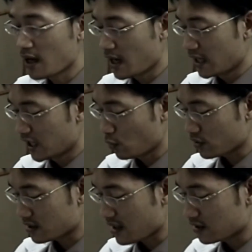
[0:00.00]
He was
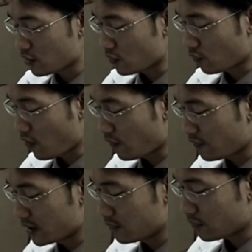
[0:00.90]
started on warfarin
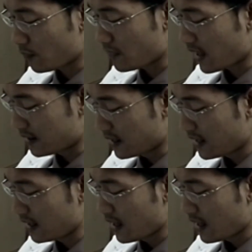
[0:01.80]
from that day.